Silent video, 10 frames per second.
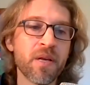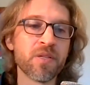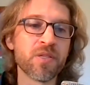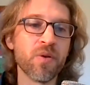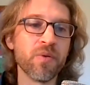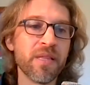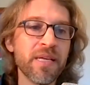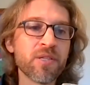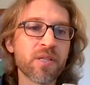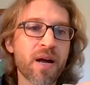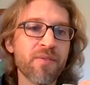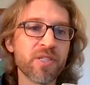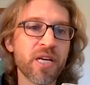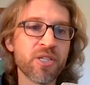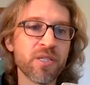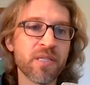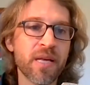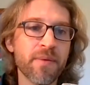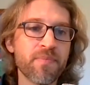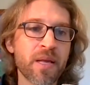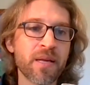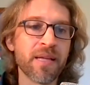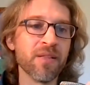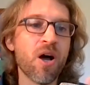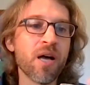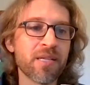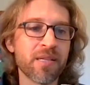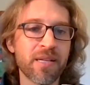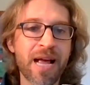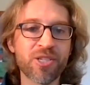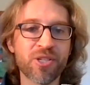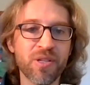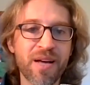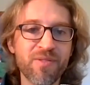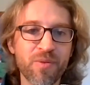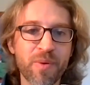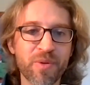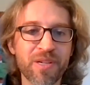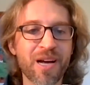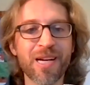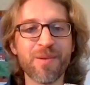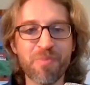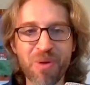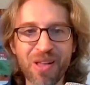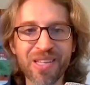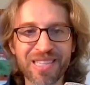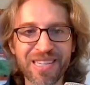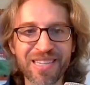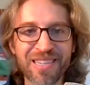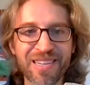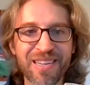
So these are the conversations that get lost at the national level when we're talking about policy